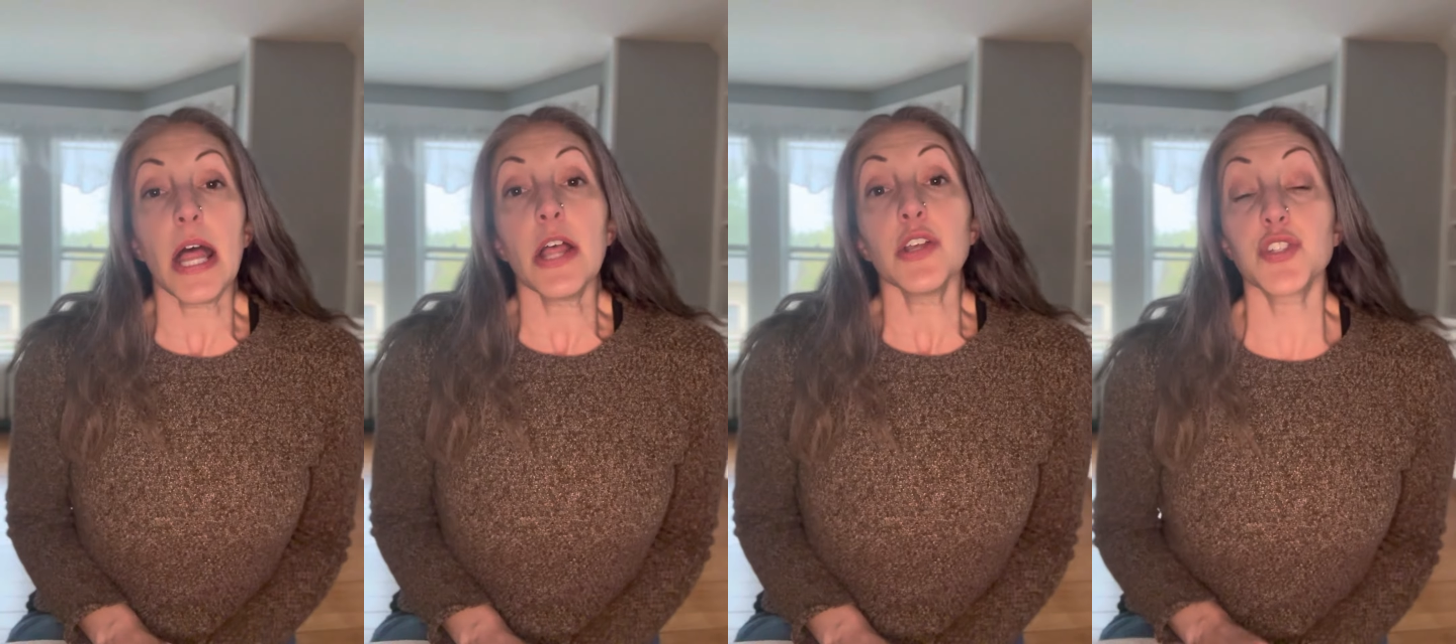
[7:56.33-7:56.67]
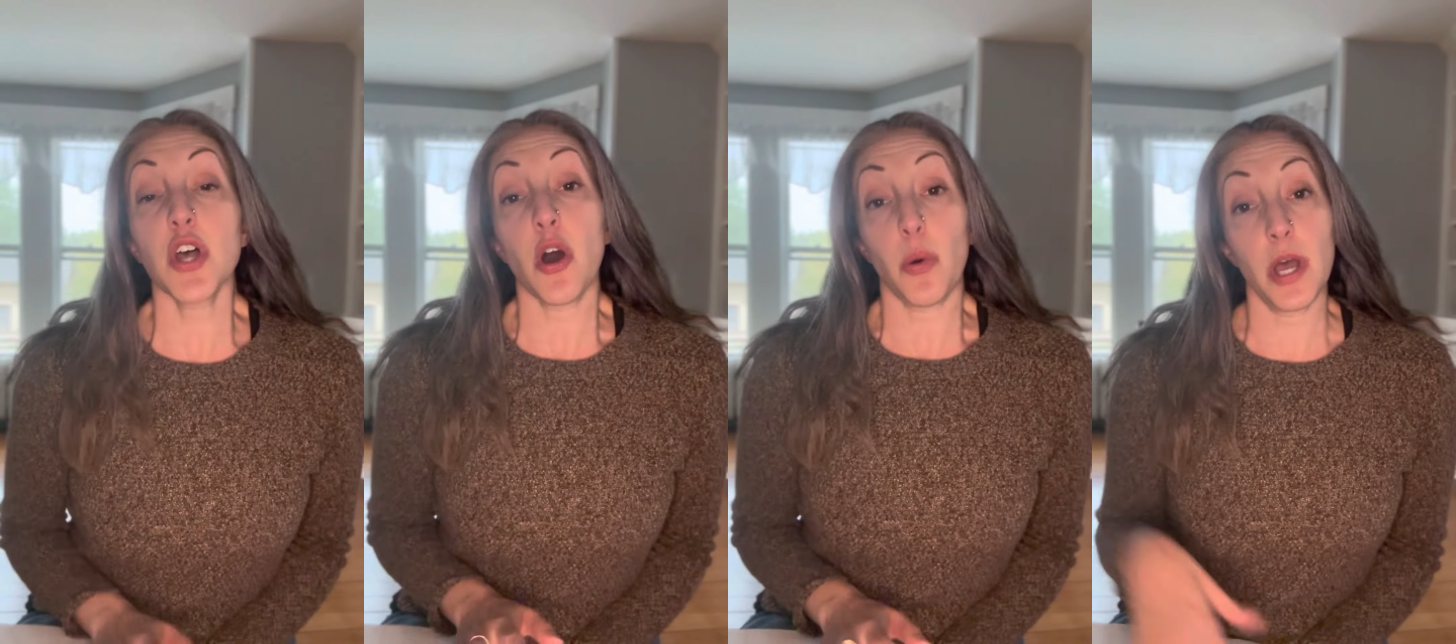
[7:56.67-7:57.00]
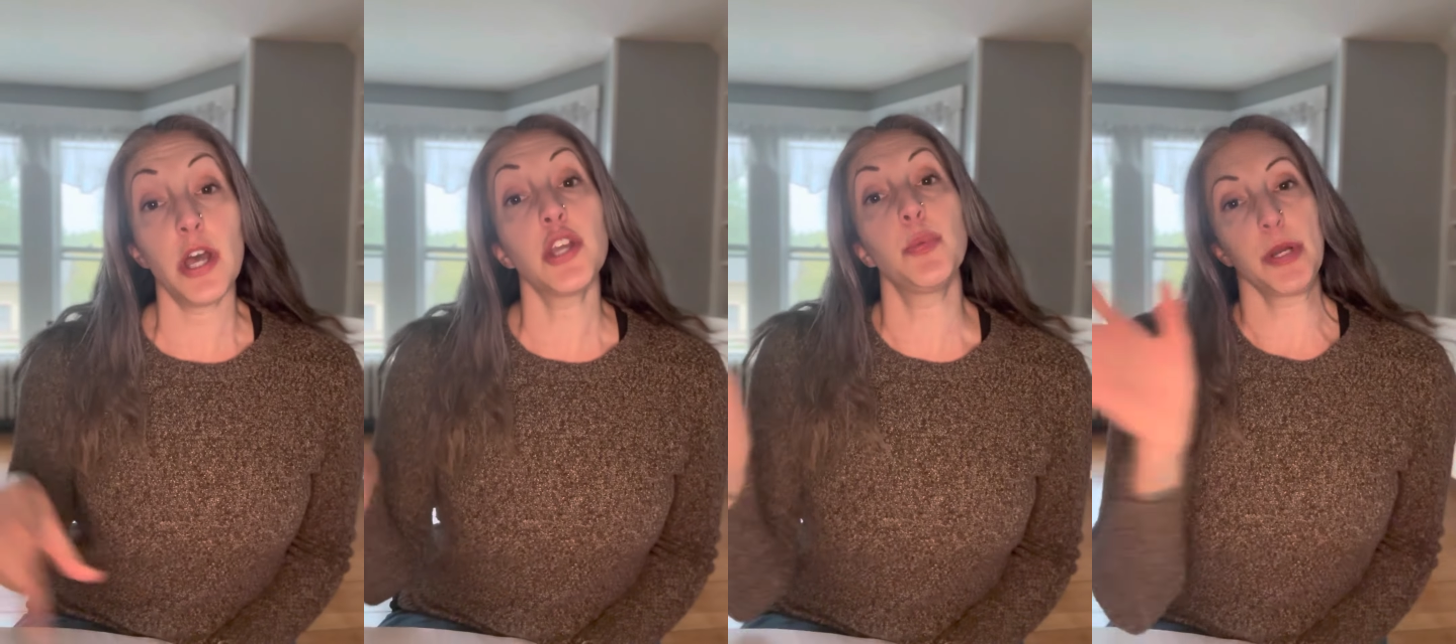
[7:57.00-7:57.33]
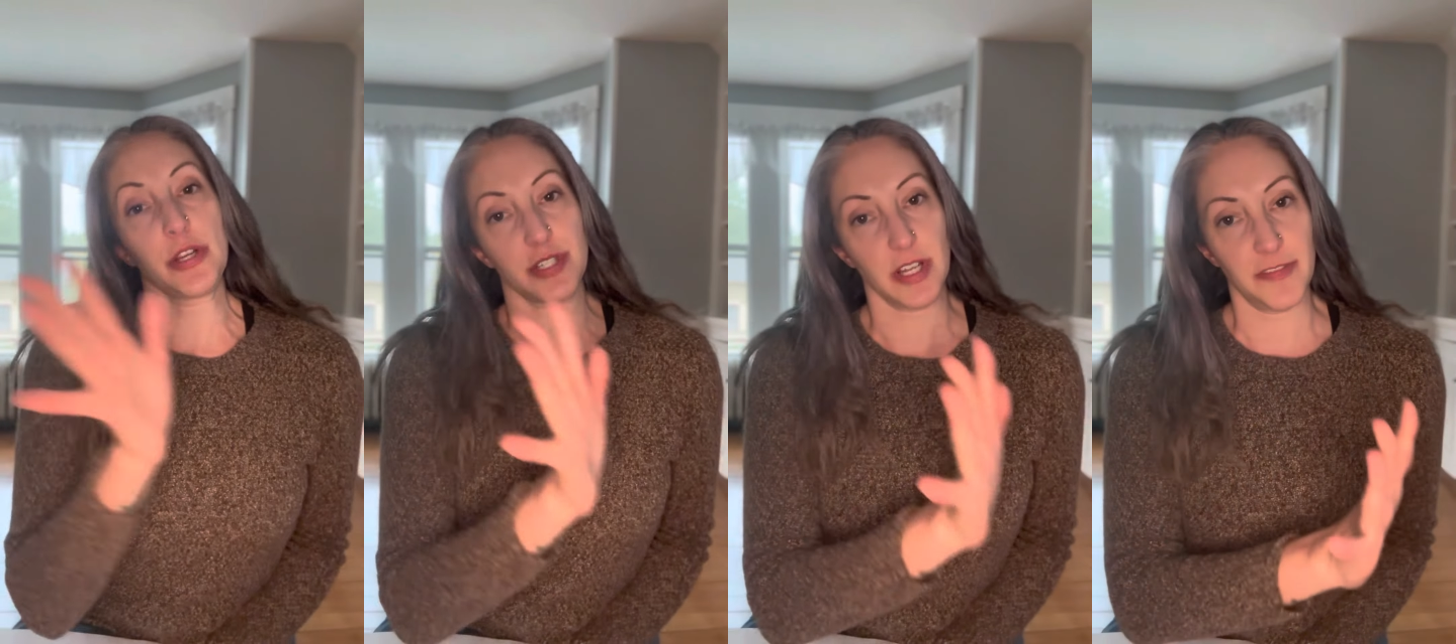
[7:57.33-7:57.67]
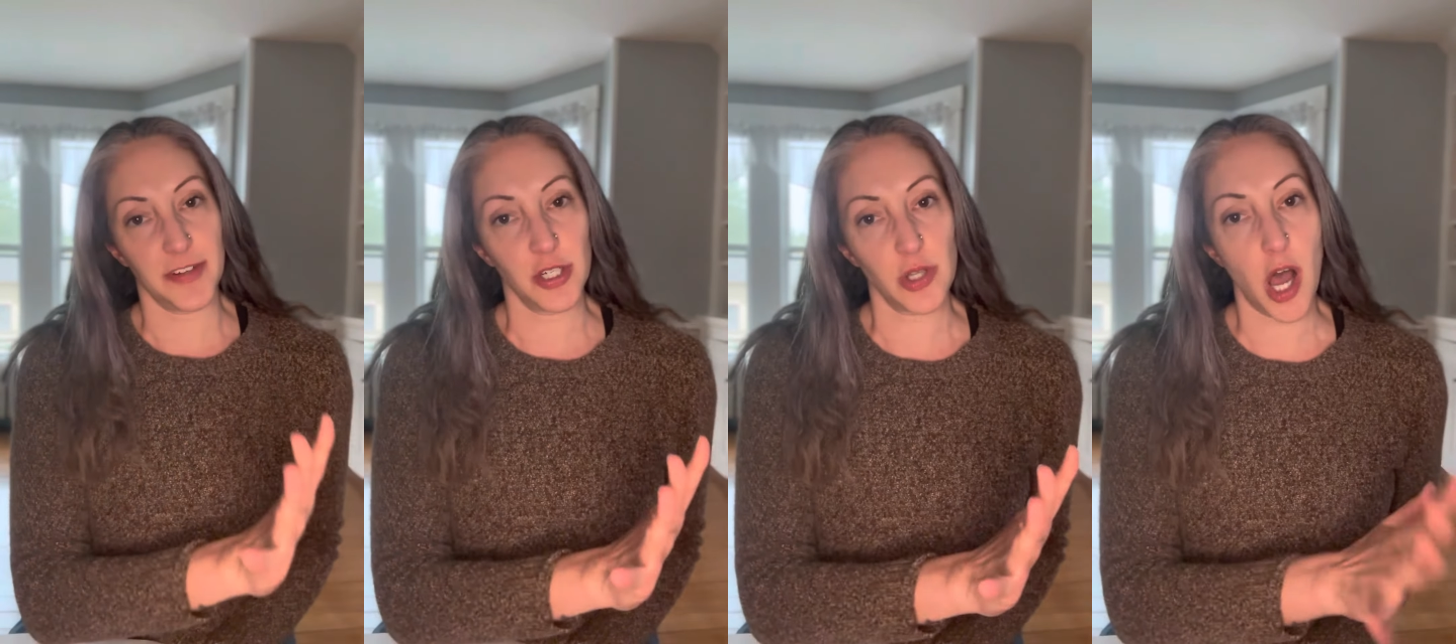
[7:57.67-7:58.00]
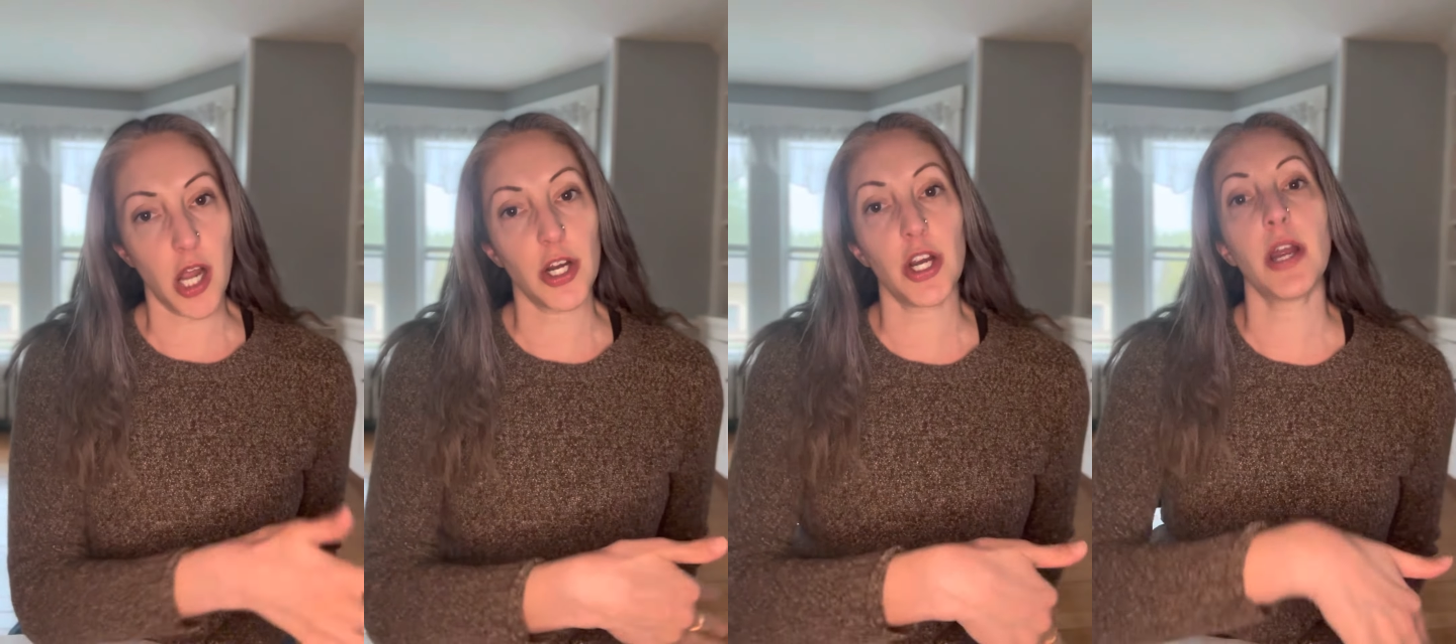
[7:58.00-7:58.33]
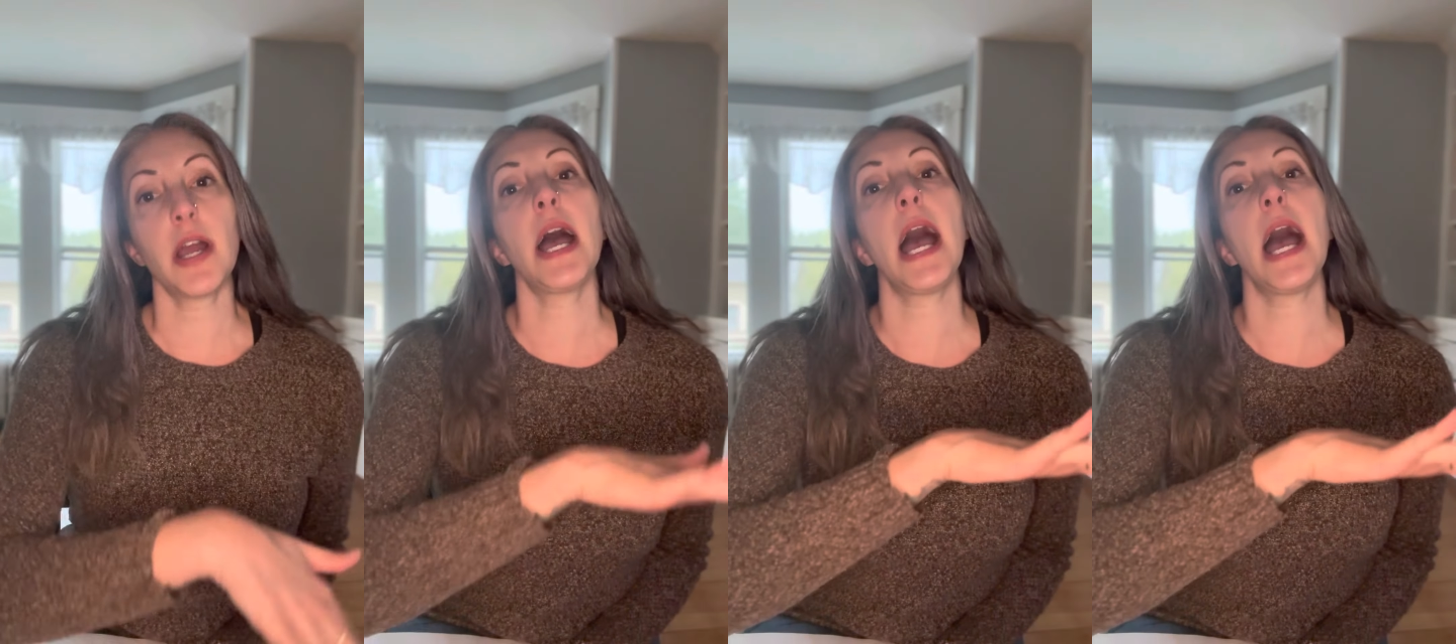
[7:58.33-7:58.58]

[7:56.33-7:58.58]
So you put your stuff in your locker,